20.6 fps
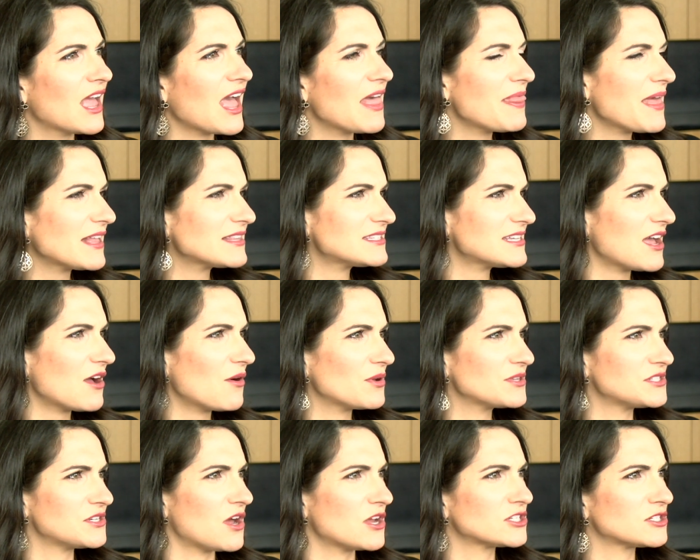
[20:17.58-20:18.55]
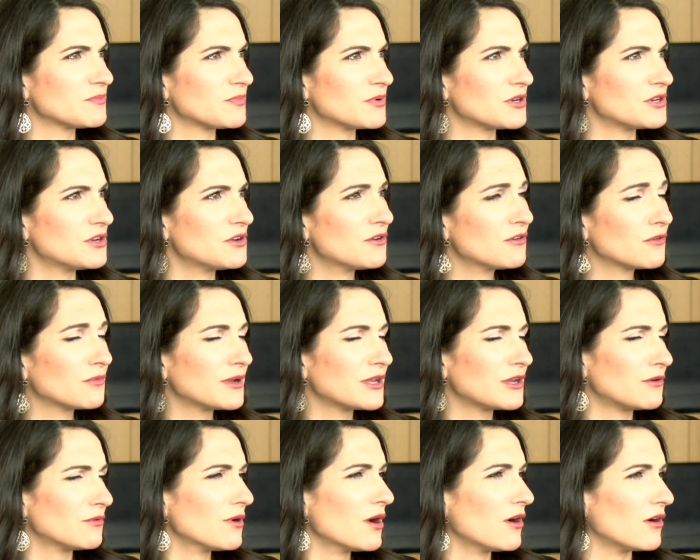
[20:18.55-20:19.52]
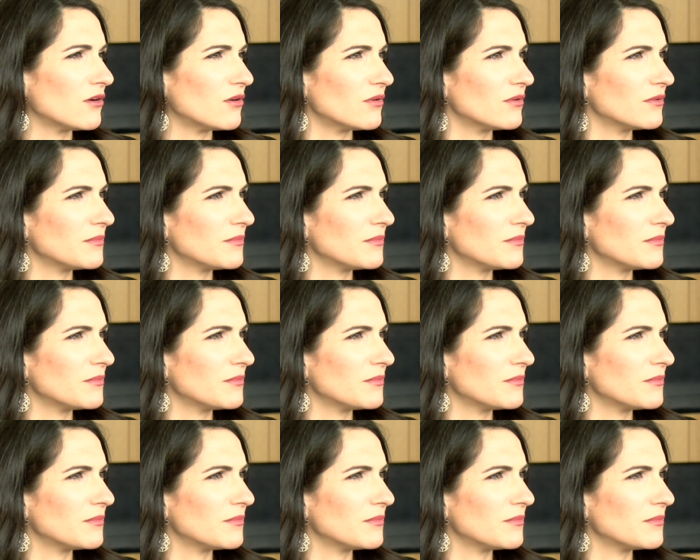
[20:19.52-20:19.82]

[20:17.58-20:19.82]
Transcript: And that's how, as an entrepreneur, we grow.